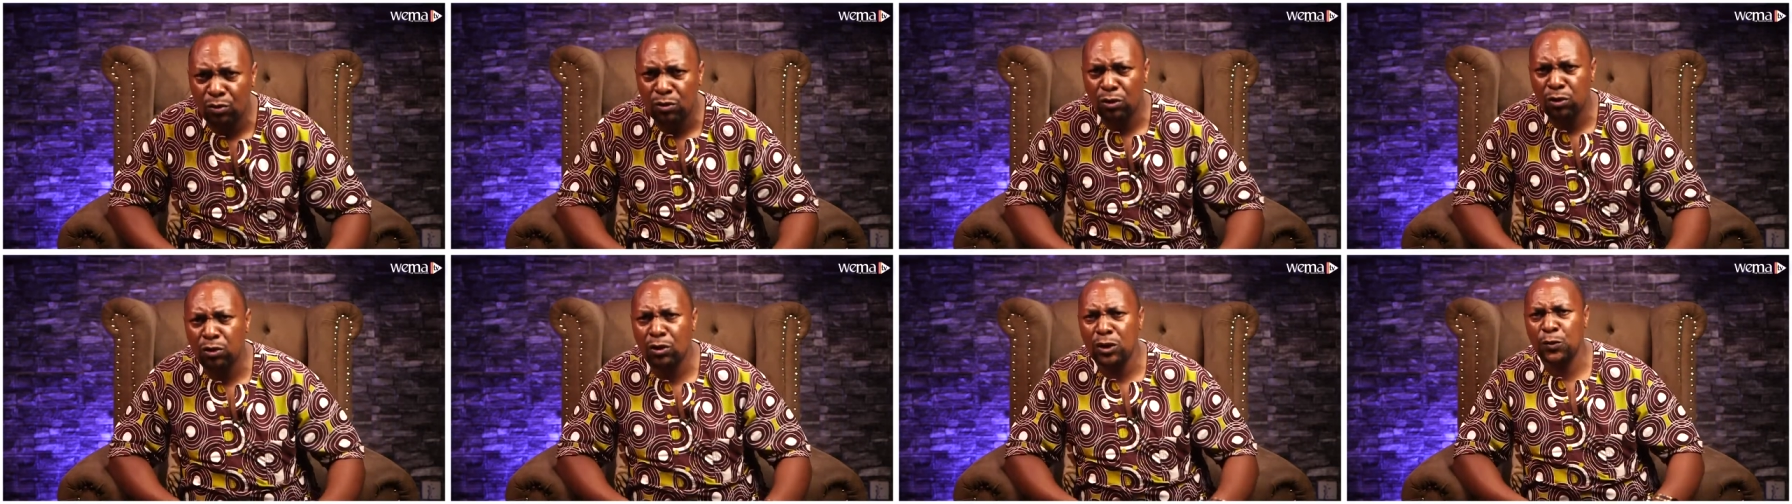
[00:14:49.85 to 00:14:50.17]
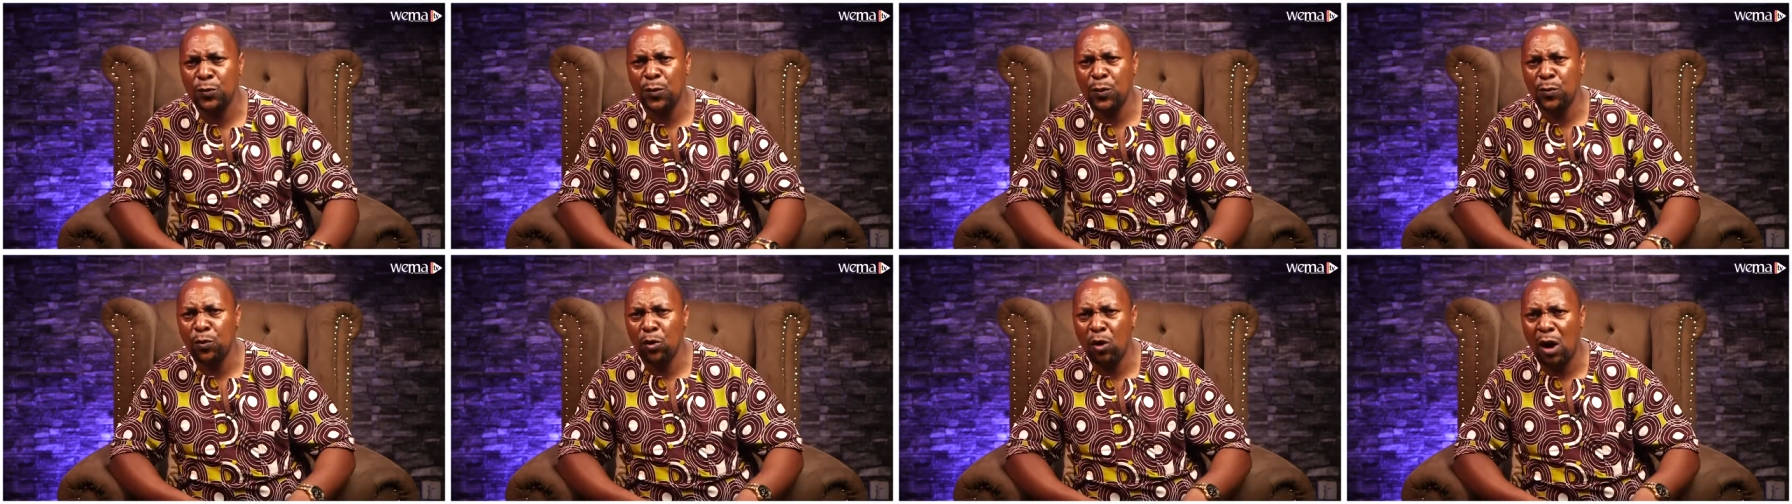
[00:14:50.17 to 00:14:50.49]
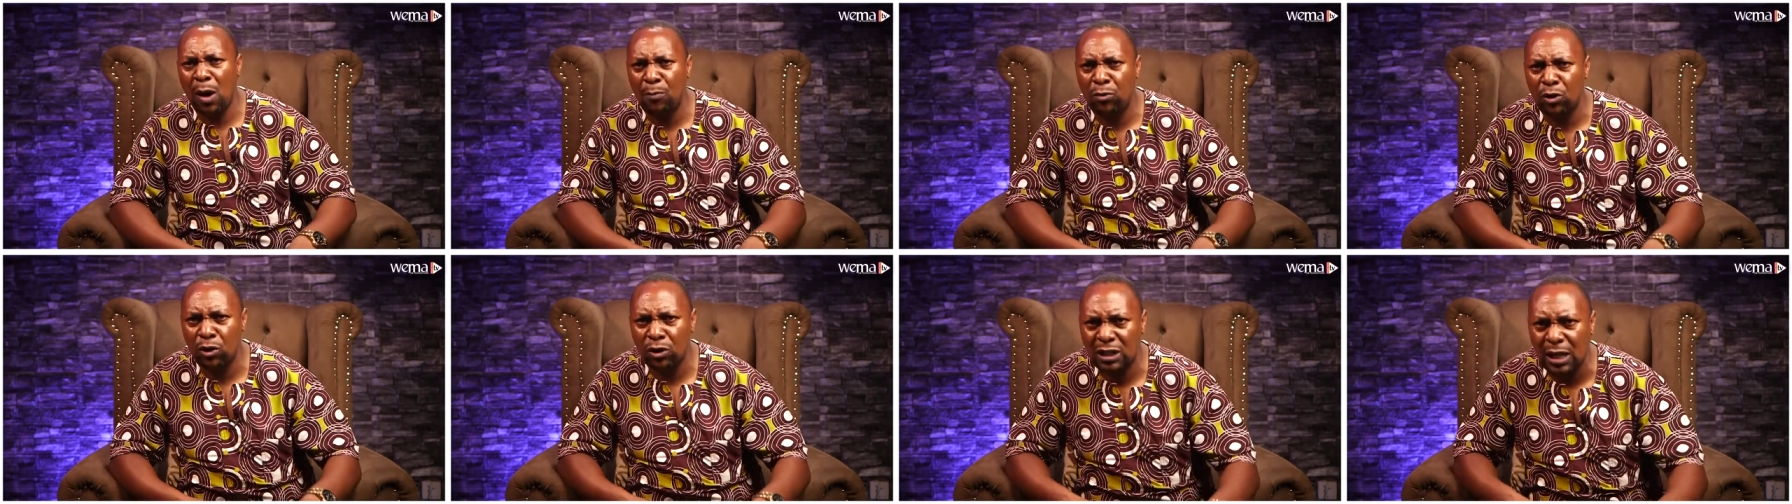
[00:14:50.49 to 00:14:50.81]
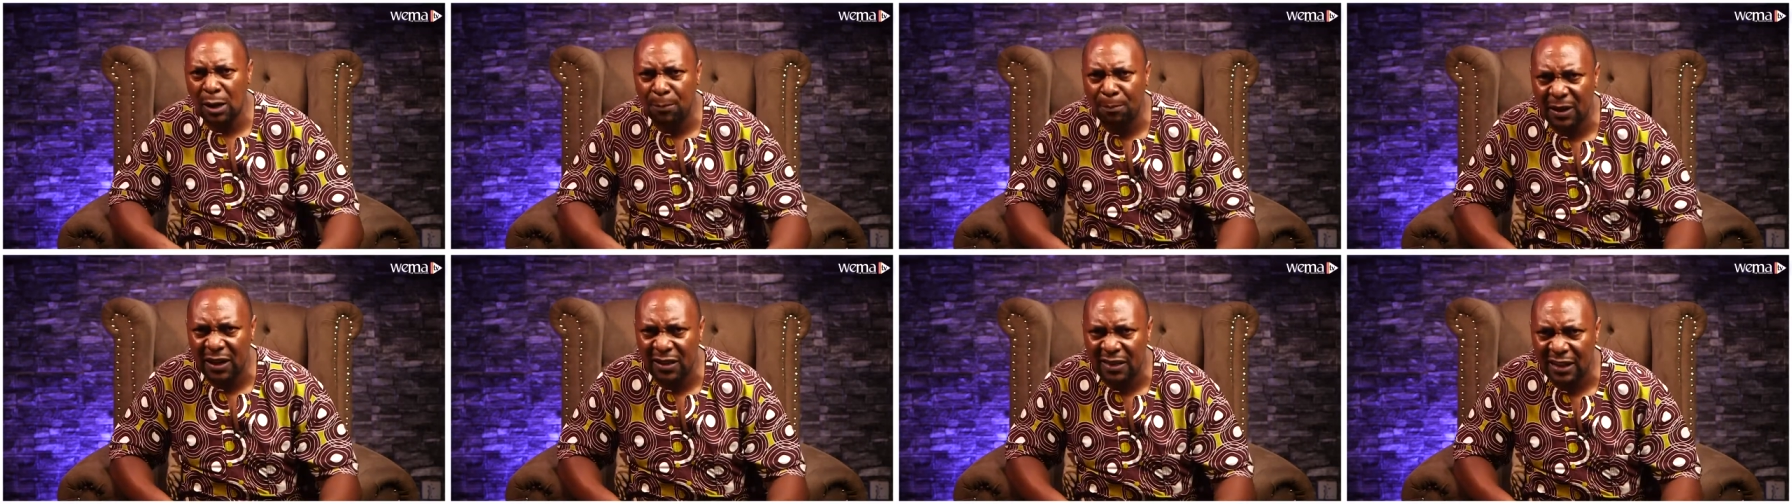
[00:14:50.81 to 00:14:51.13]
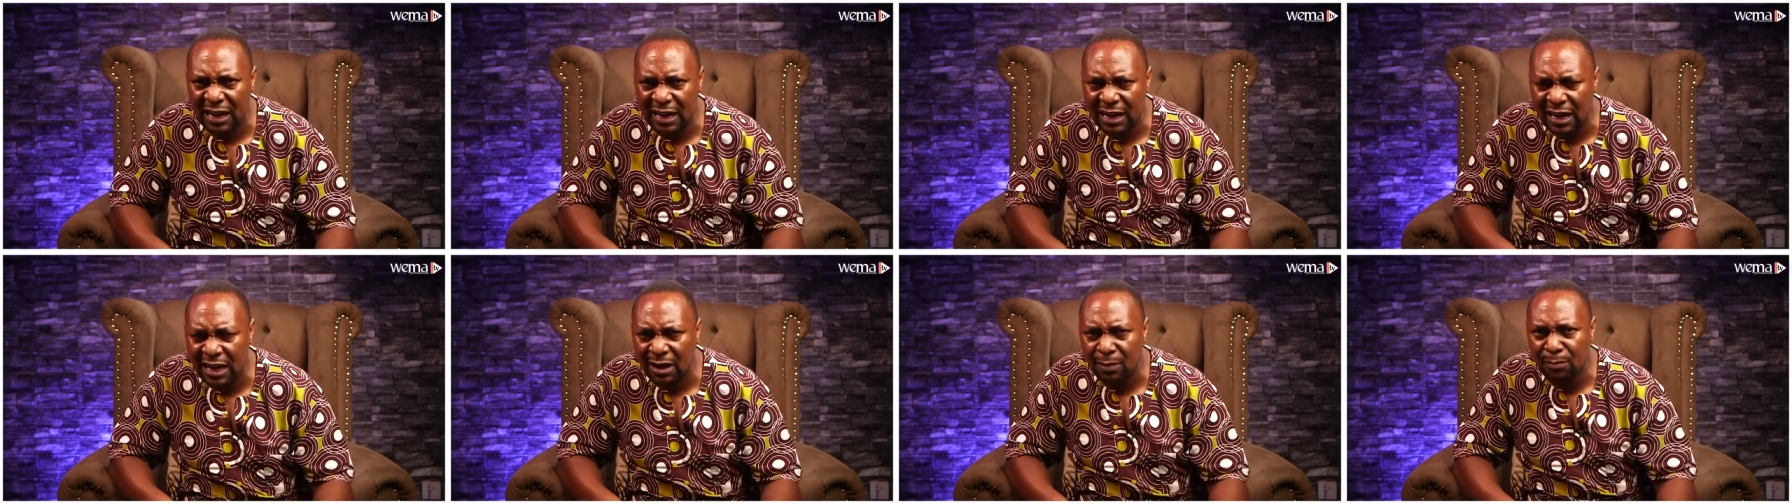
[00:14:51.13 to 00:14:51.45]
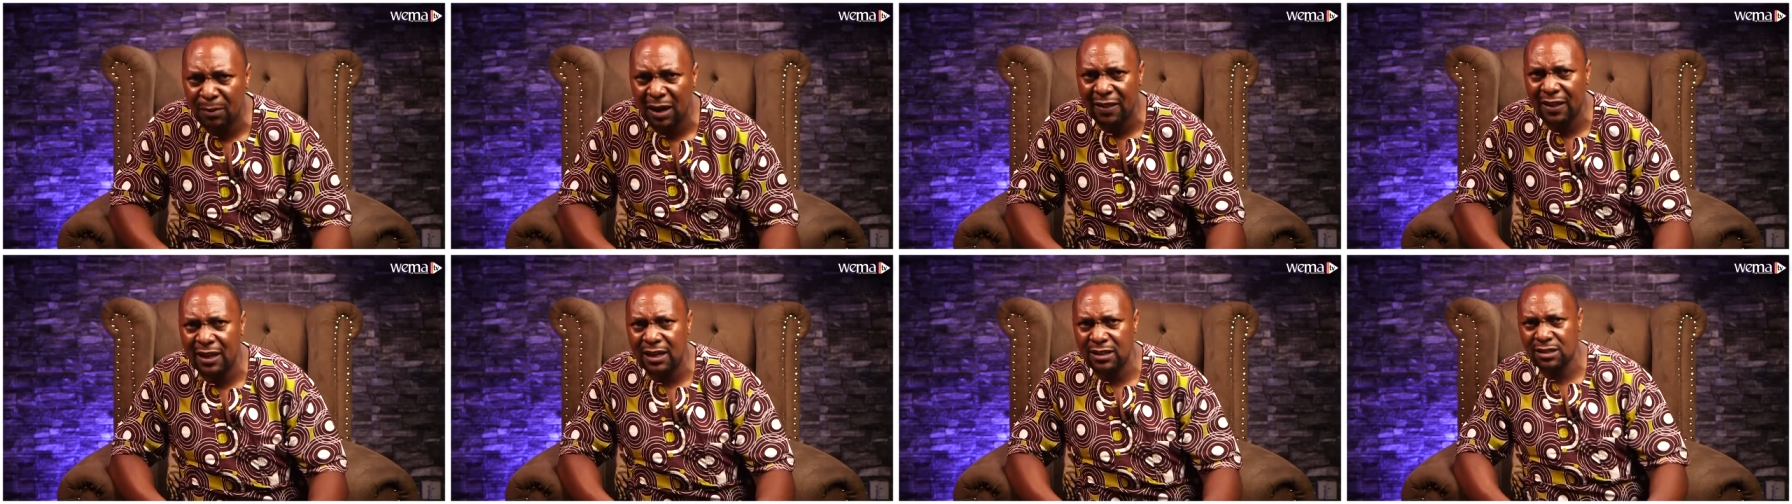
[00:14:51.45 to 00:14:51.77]
those people were brought up by their
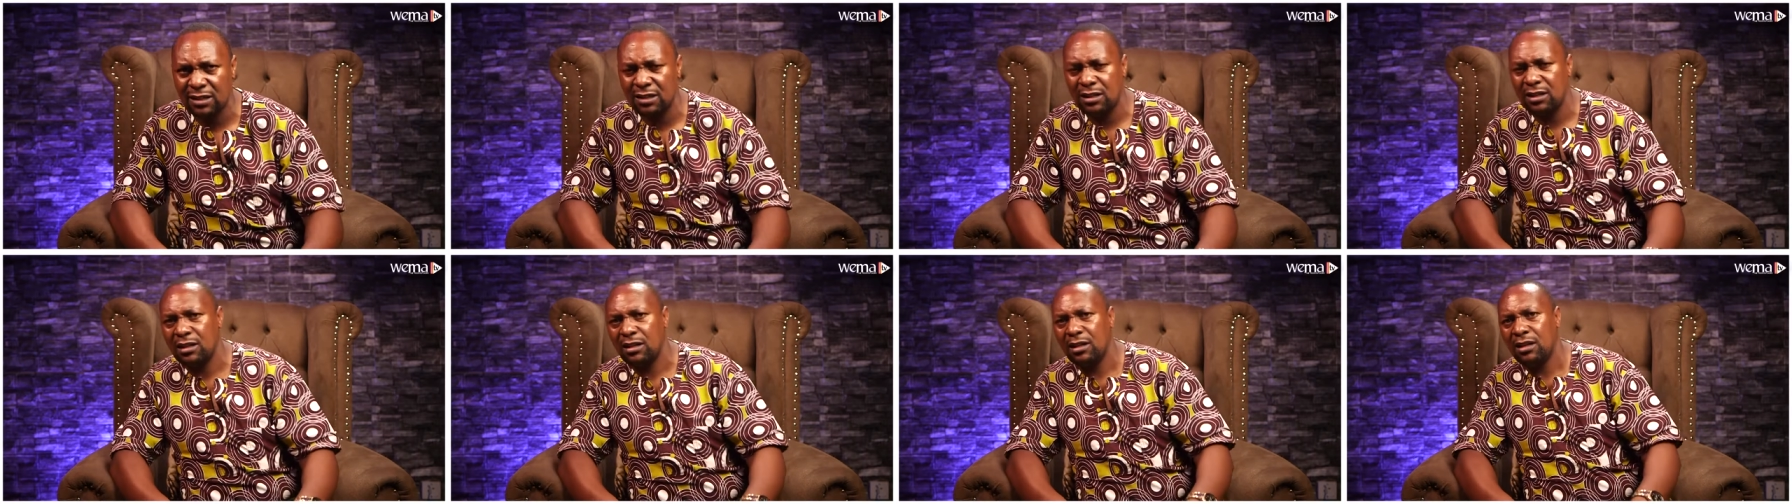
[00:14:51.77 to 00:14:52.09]
grandmothers.